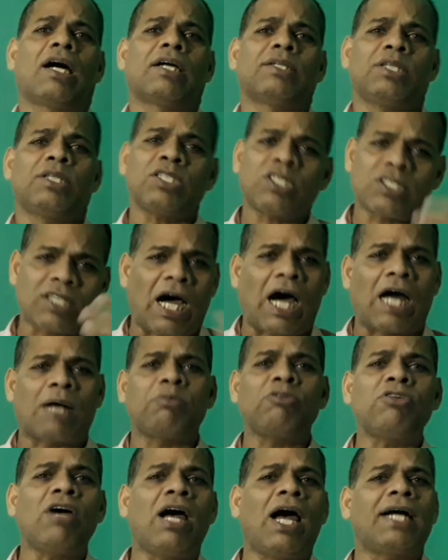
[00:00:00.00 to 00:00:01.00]
This
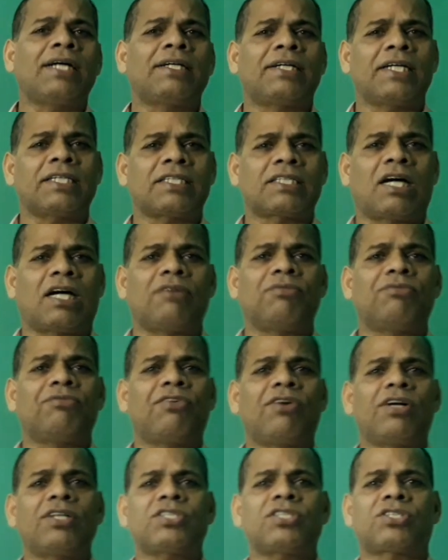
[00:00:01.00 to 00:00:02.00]
carbohydrate
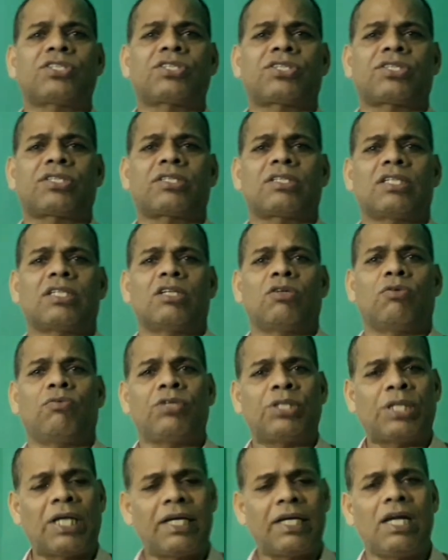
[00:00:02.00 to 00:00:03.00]
converts
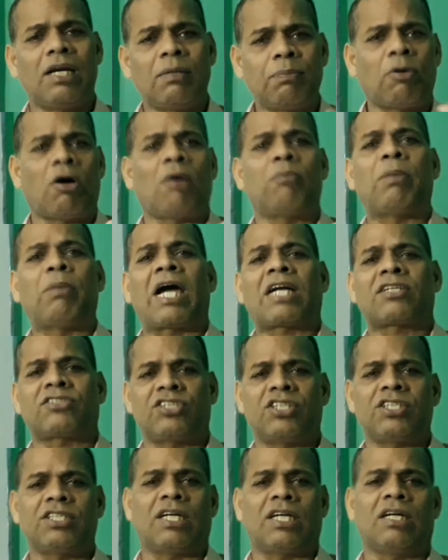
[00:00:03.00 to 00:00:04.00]
with the help of
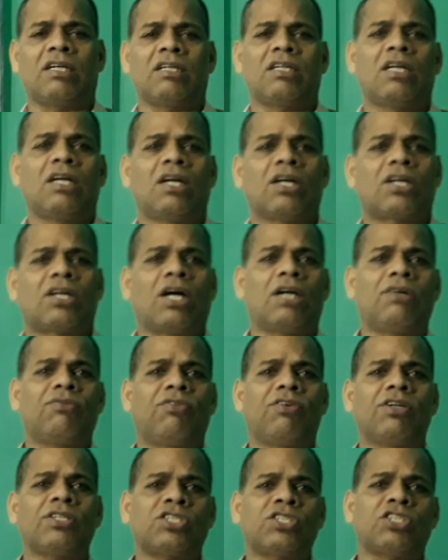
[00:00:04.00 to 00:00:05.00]
bacteria,
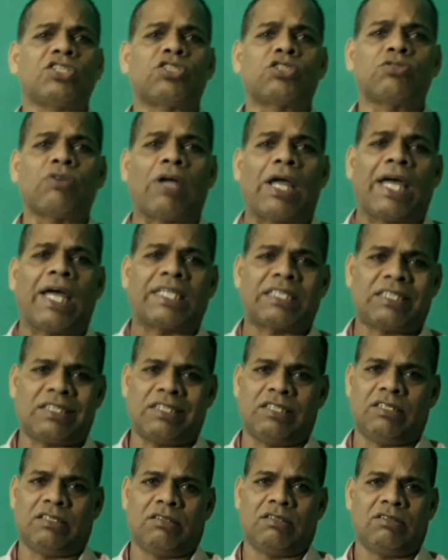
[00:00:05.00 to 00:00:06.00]
converts into
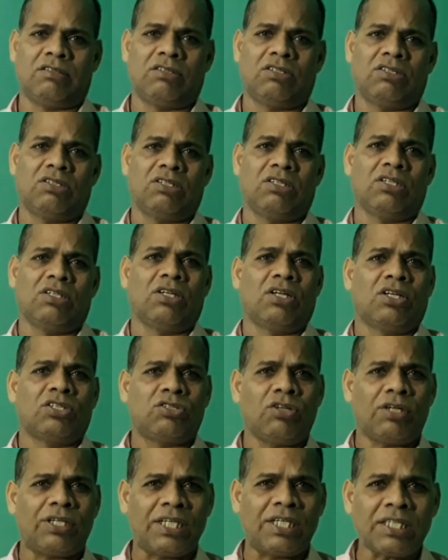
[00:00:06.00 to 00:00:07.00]
acid.
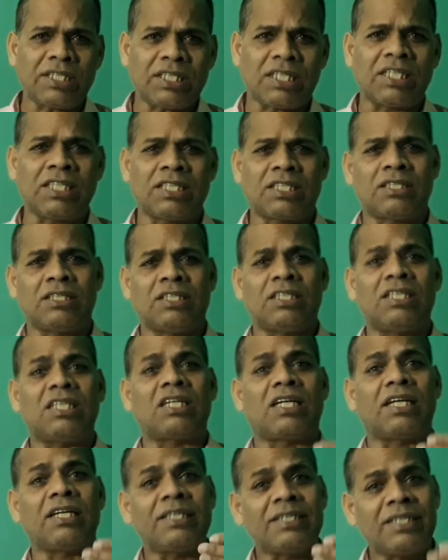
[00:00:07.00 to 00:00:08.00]
So it
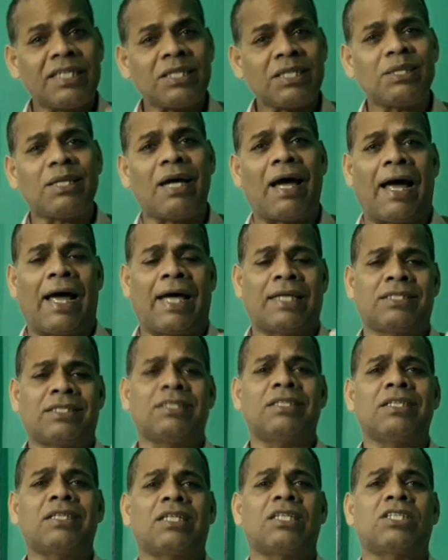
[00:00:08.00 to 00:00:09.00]
increases the
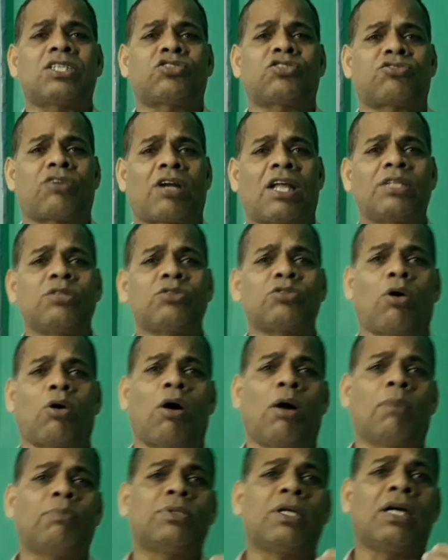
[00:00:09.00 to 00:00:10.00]
acidic strength
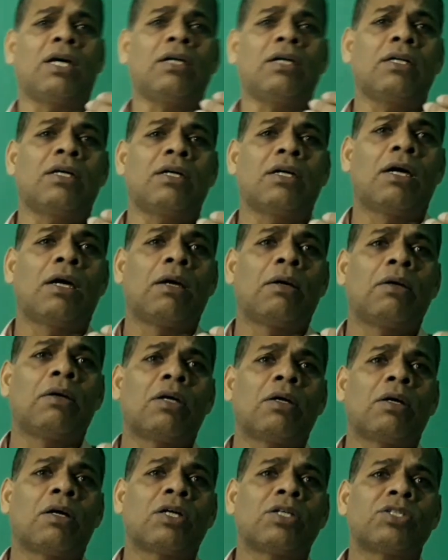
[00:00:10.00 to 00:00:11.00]
of the
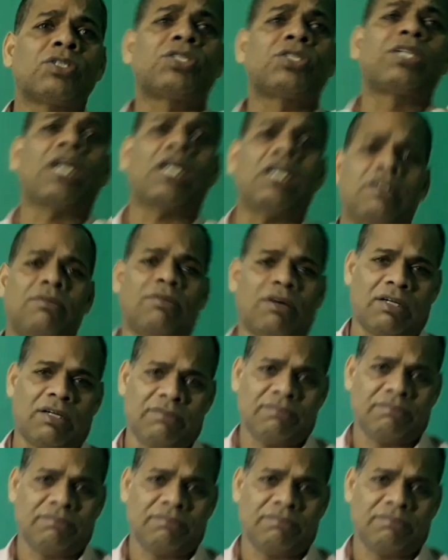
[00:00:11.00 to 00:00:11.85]
saliva.